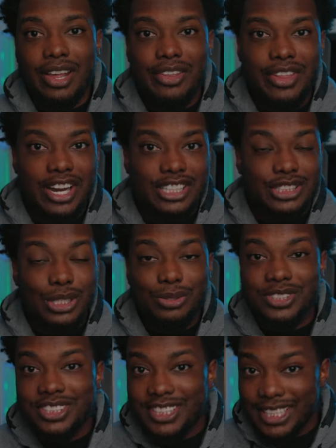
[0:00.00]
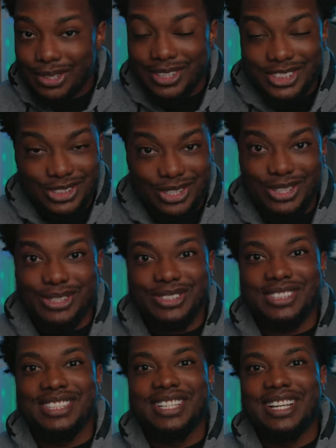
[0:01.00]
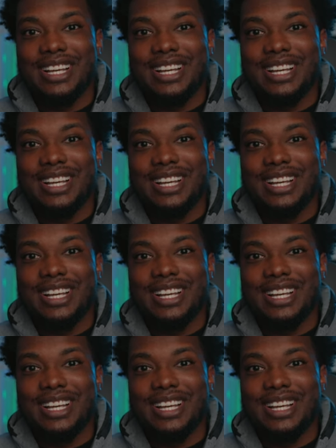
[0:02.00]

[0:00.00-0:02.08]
There's no secret sauce